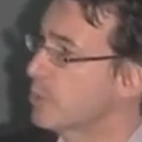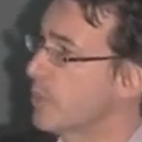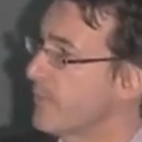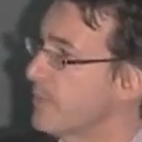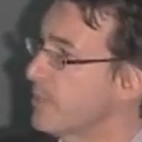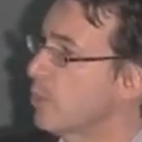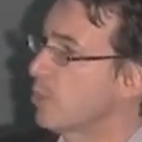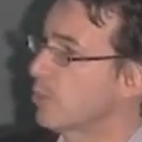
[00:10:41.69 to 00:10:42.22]
We
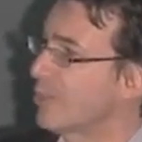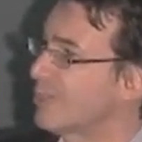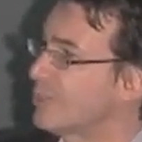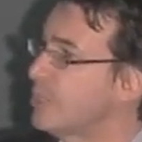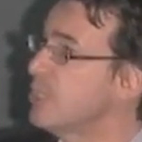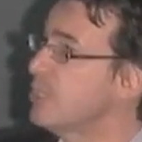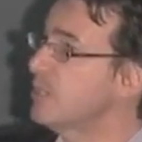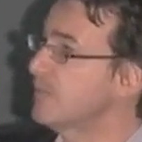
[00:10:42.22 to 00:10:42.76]
use something
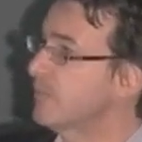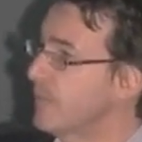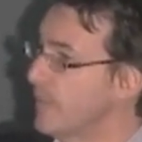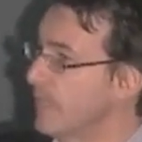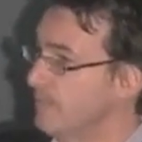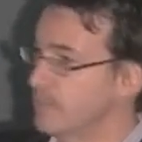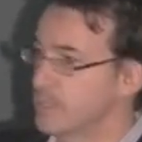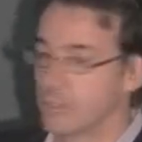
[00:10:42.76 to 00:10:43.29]
called
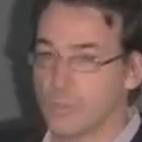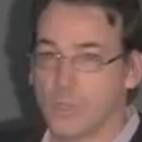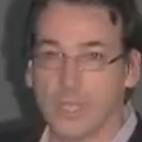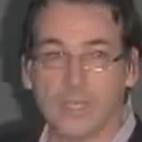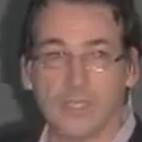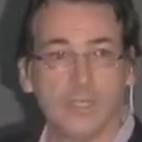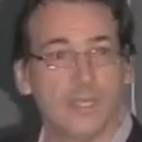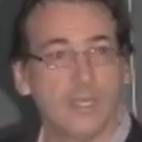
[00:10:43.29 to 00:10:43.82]
Cartesian
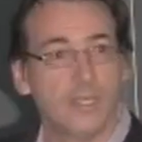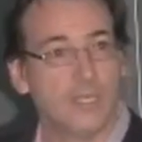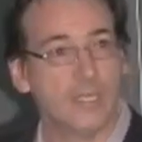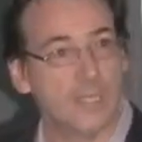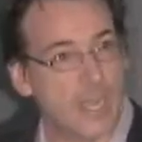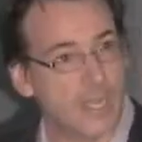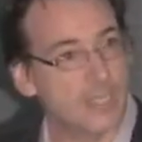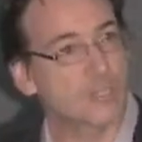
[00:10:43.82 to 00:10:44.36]
frames. You are
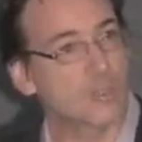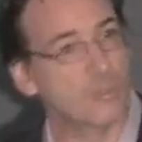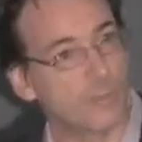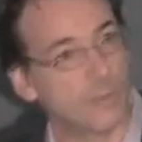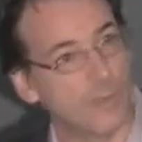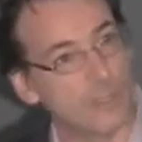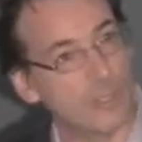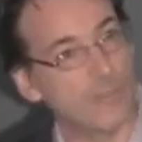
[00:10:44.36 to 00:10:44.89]
in high
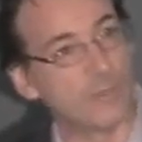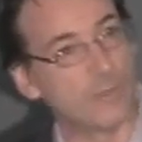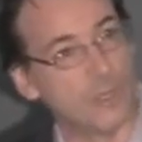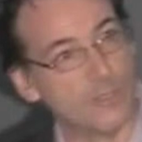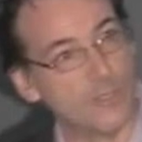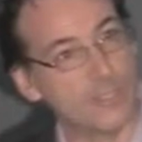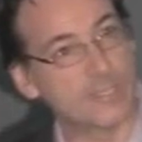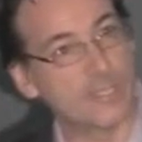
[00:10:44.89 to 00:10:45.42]
school, probably
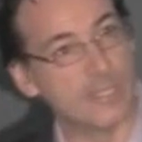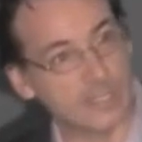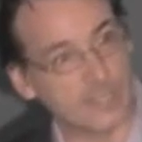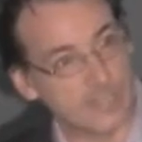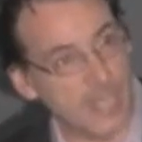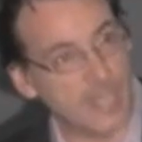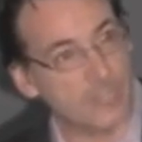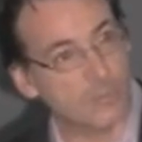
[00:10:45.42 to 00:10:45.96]
you have learned
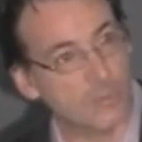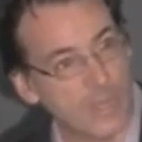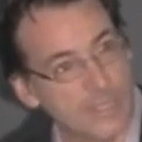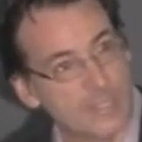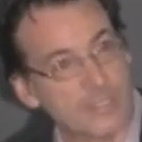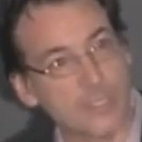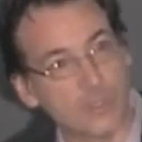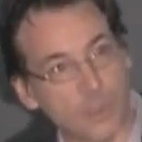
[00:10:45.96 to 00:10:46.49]
these things.
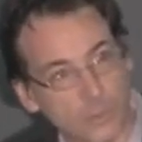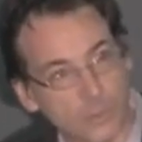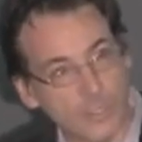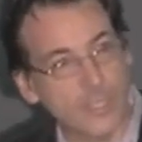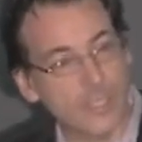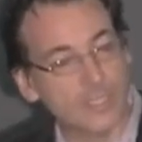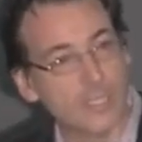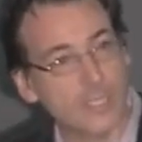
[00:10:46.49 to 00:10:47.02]
X, Y, Z
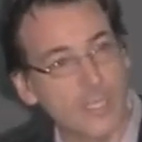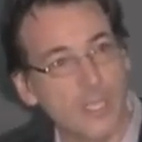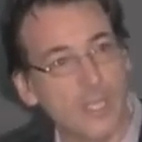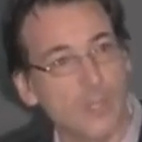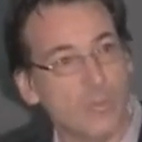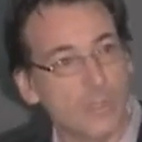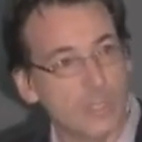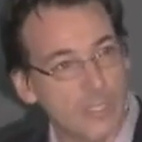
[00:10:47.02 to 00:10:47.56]
coordinates.